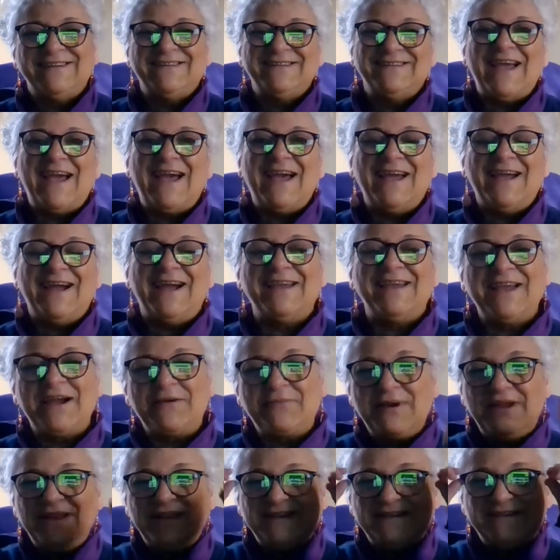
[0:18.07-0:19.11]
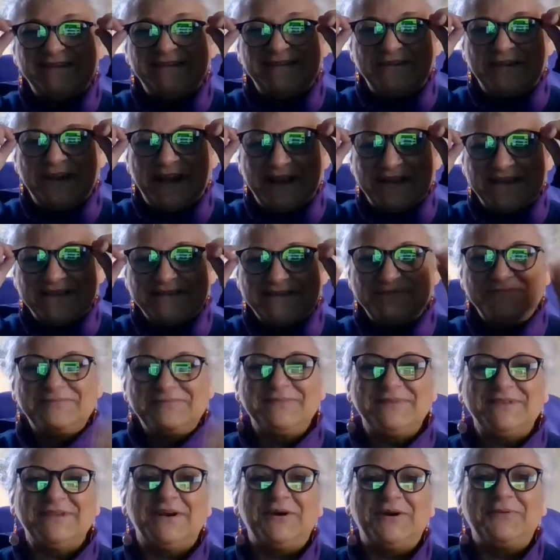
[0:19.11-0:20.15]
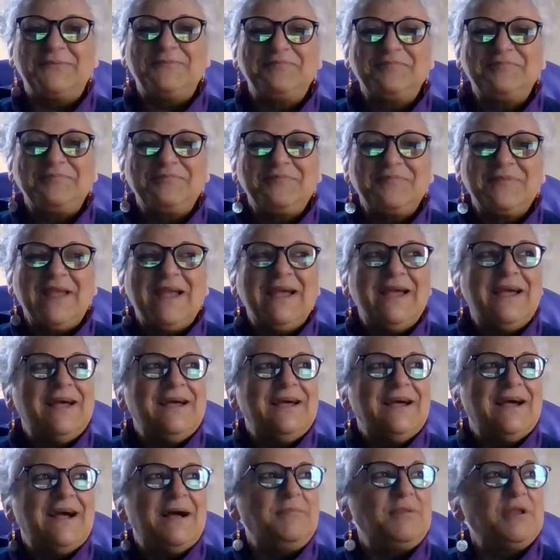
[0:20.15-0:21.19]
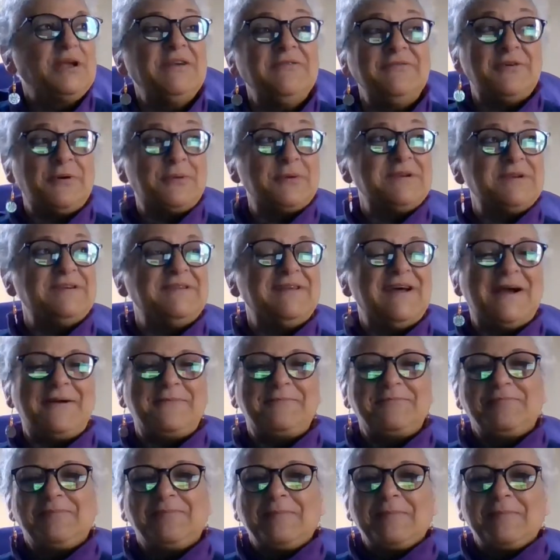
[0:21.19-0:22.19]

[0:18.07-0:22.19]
Yay, I can't wait to see you guys. So I'm looking forward to that.